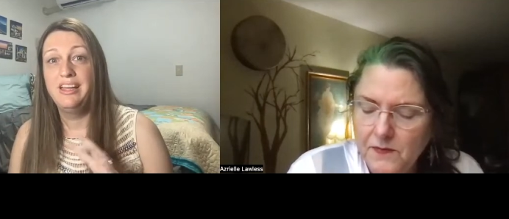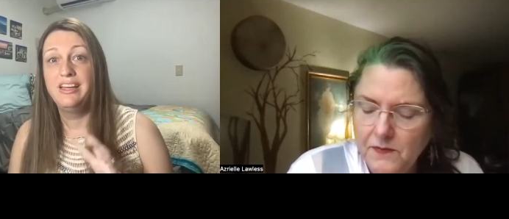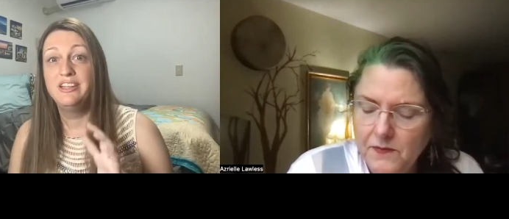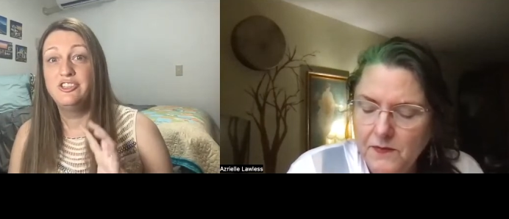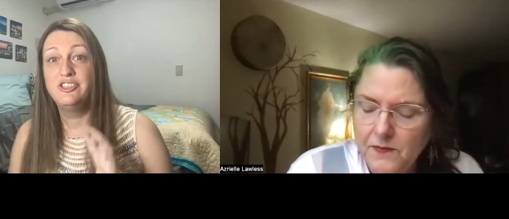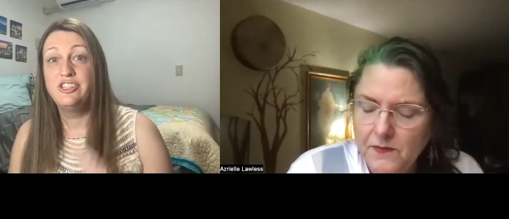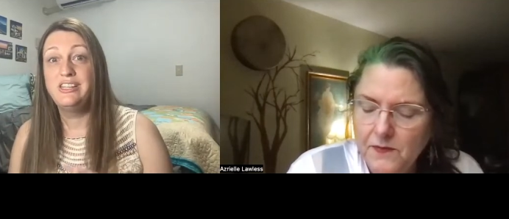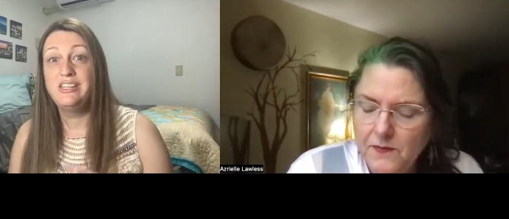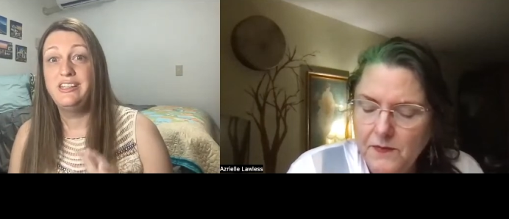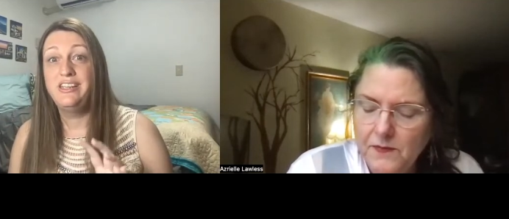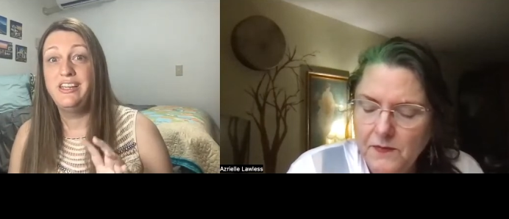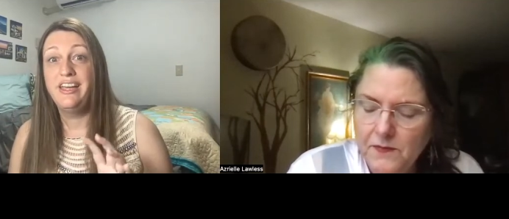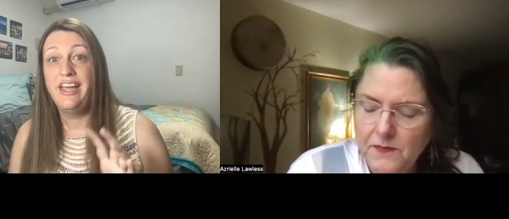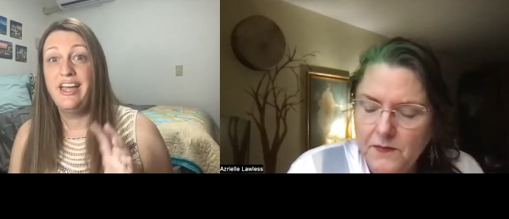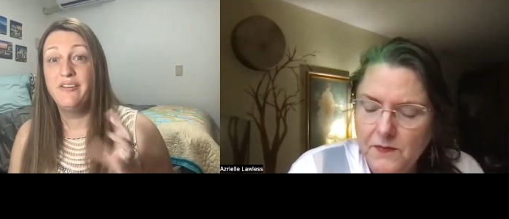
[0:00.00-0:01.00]

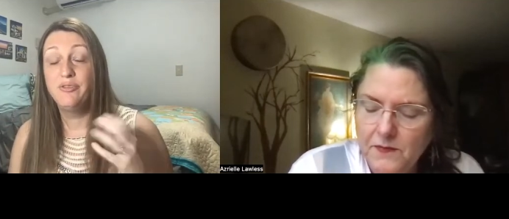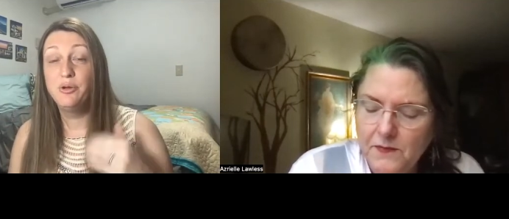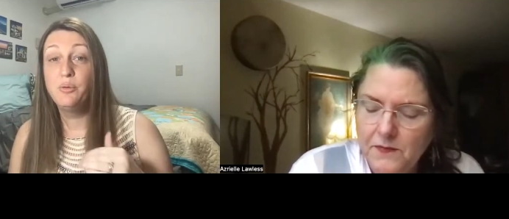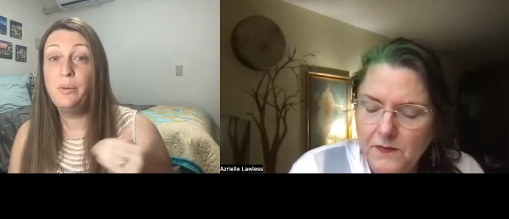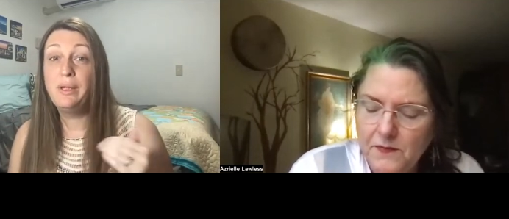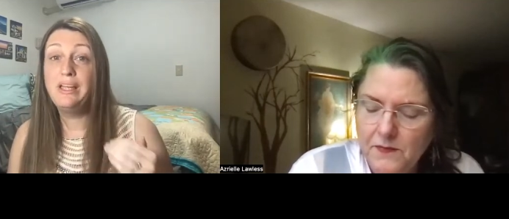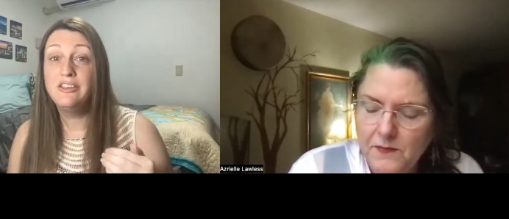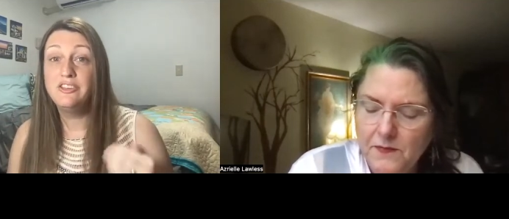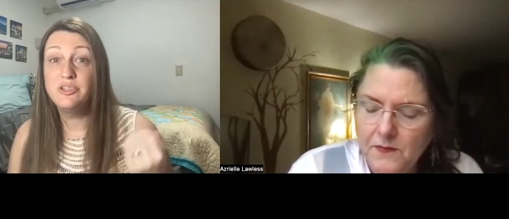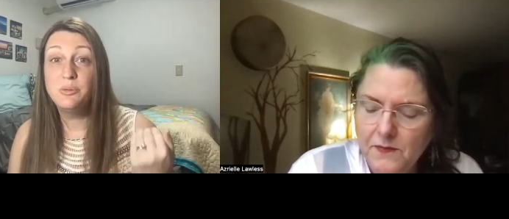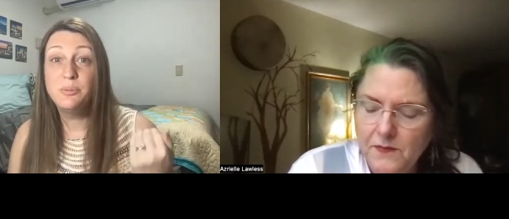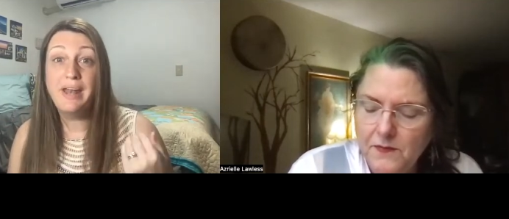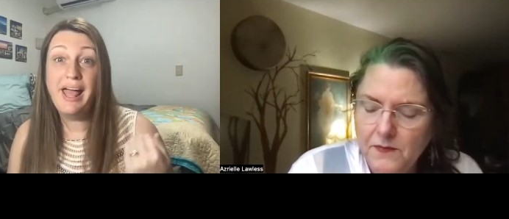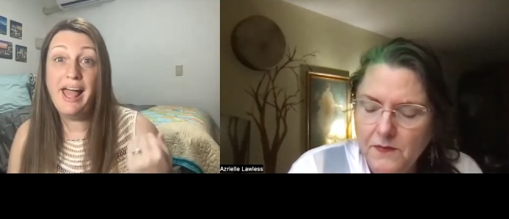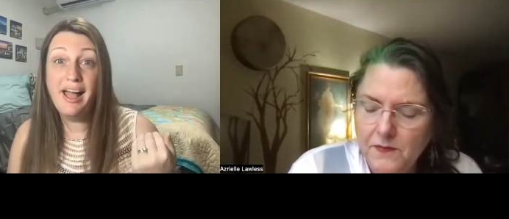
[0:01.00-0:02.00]
Speaker 1: She every week she
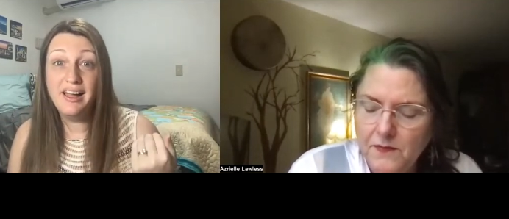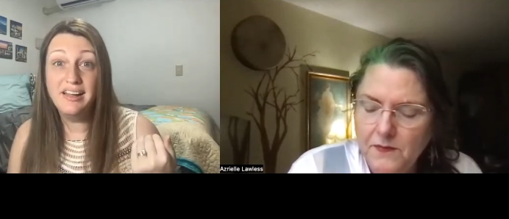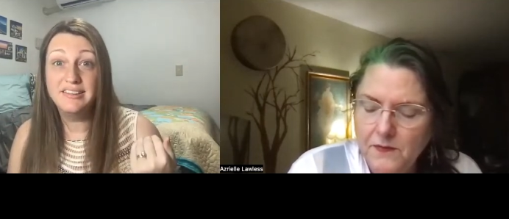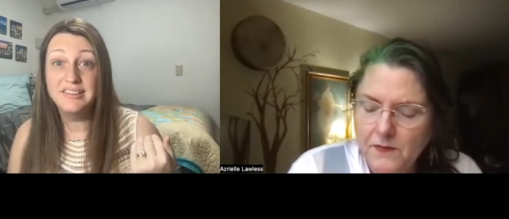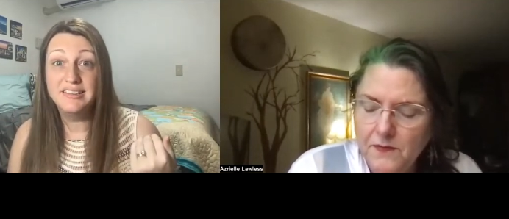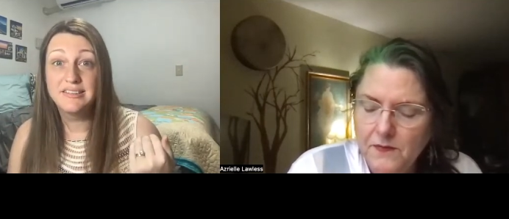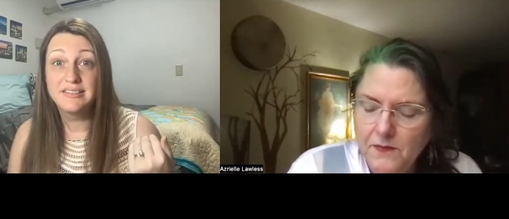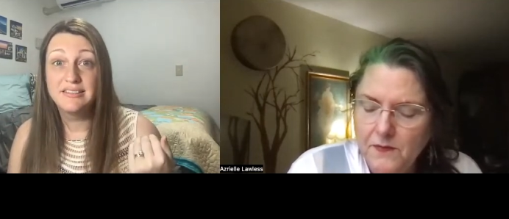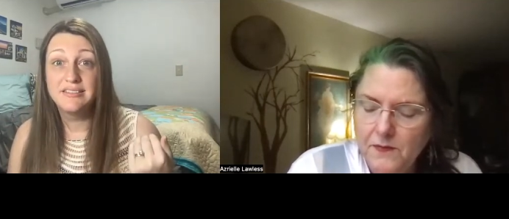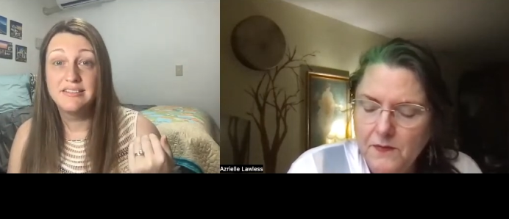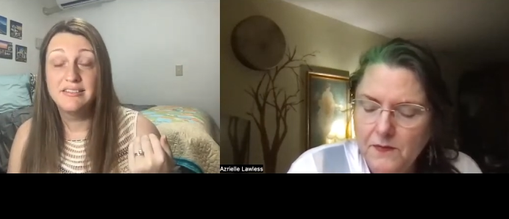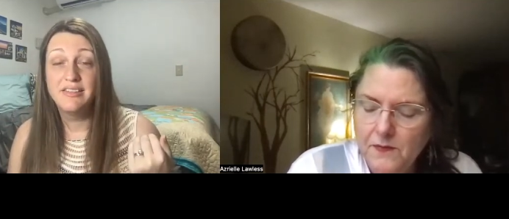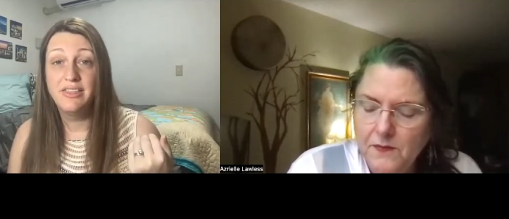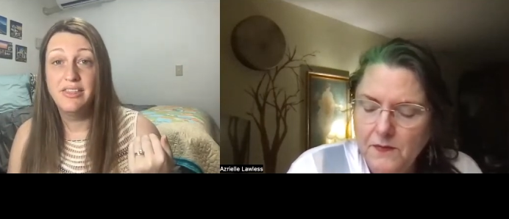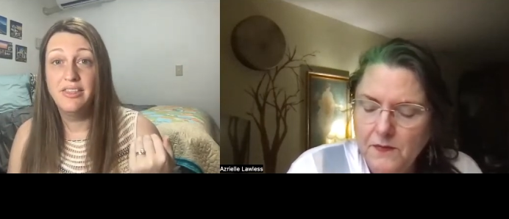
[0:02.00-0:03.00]
would ask
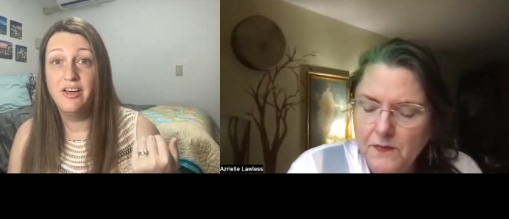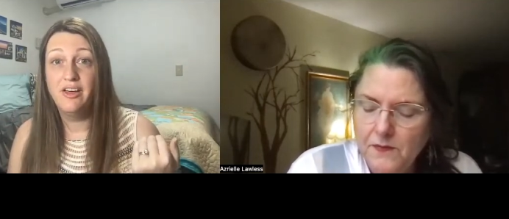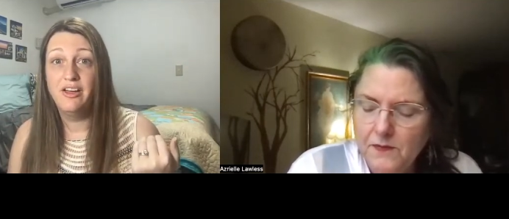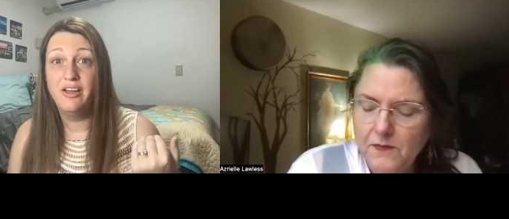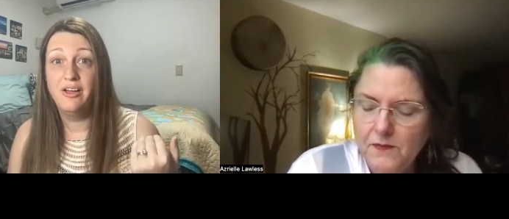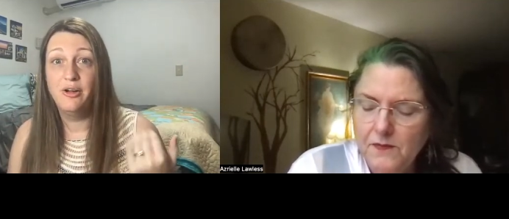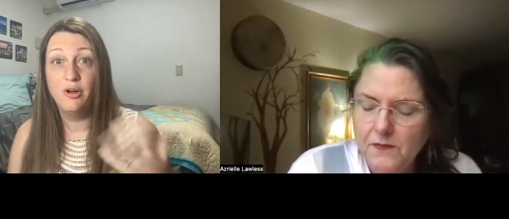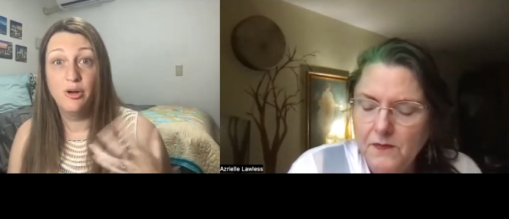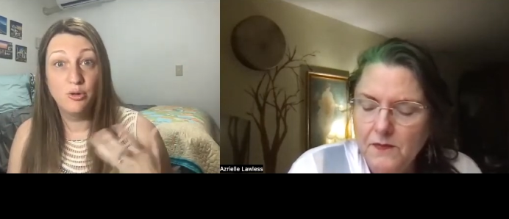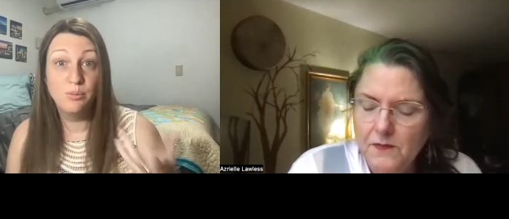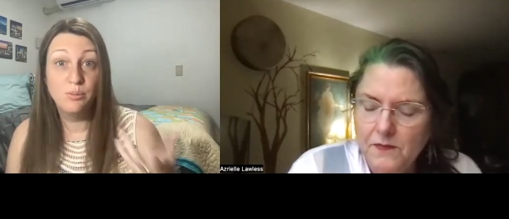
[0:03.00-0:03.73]
the her